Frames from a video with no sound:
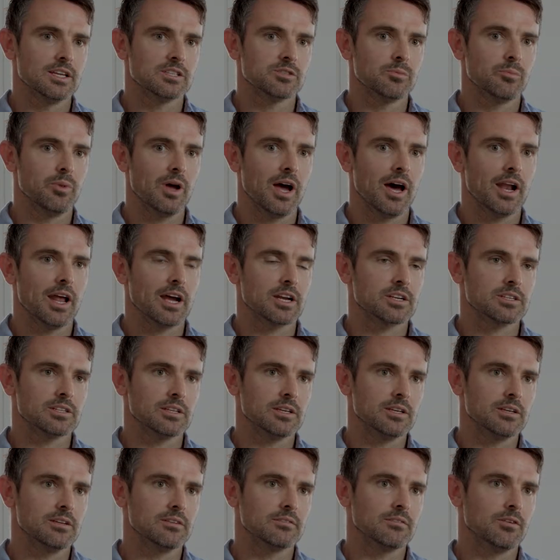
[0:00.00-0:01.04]
it's about
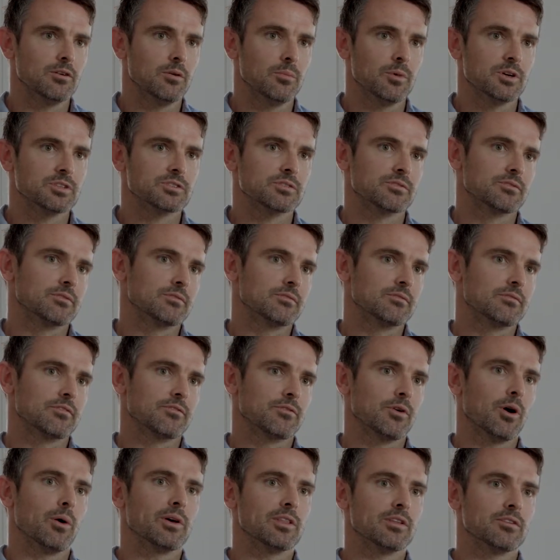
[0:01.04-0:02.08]
actually almost
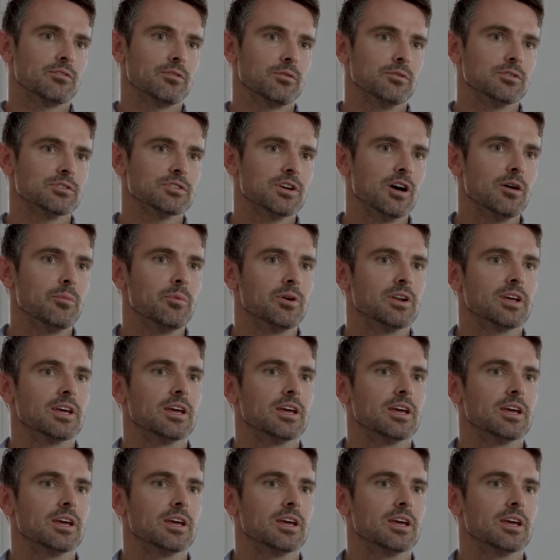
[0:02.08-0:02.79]
throwing the doors open